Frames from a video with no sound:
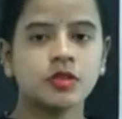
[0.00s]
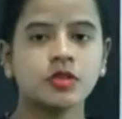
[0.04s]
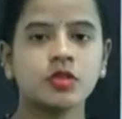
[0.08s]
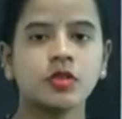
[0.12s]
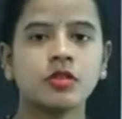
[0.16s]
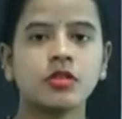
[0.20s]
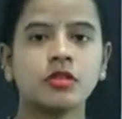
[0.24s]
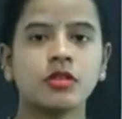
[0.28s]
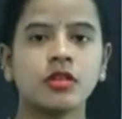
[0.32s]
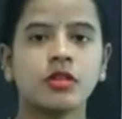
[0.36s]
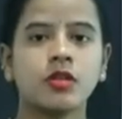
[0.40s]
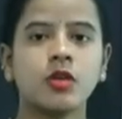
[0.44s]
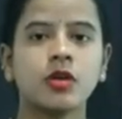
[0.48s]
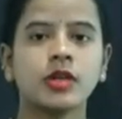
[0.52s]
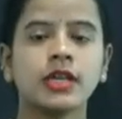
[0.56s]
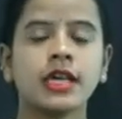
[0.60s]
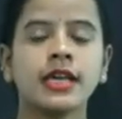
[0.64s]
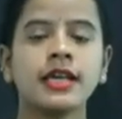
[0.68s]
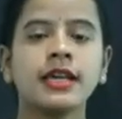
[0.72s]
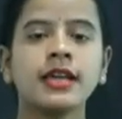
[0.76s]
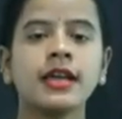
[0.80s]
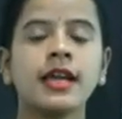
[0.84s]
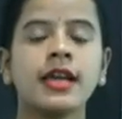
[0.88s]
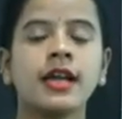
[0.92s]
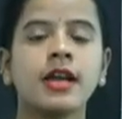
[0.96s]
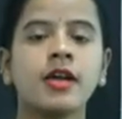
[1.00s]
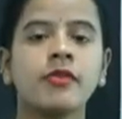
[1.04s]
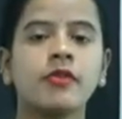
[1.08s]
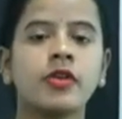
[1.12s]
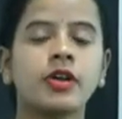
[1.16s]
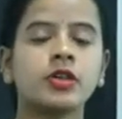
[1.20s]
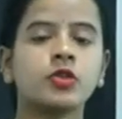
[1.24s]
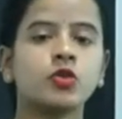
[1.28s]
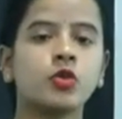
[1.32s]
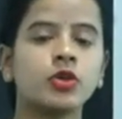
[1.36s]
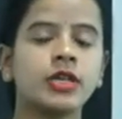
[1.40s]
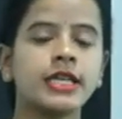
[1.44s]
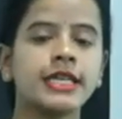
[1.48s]
So okay,
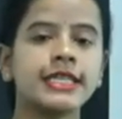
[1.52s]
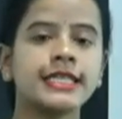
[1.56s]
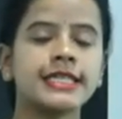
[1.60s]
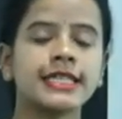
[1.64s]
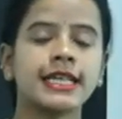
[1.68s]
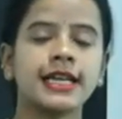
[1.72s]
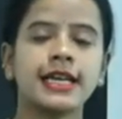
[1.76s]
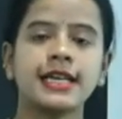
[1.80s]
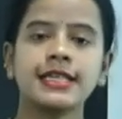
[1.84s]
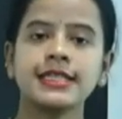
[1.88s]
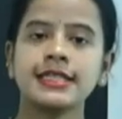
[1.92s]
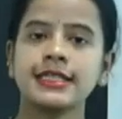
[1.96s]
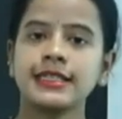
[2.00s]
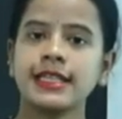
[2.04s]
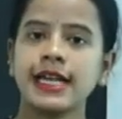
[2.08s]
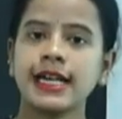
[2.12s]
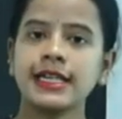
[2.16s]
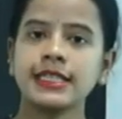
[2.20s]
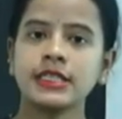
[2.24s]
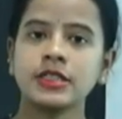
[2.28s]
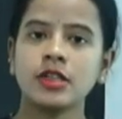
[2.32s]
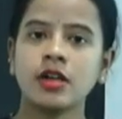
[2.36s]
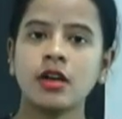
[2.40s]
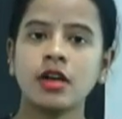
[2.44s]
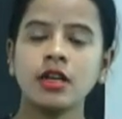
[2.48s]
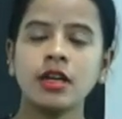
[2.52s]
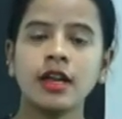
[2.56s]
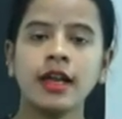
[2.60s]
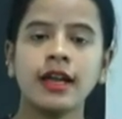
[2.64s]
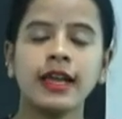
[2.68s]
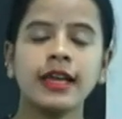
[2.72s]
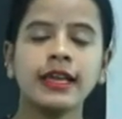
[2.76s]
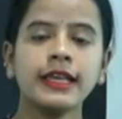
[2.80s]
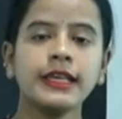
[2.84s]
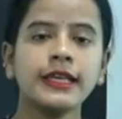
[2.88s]
for today's class that's all.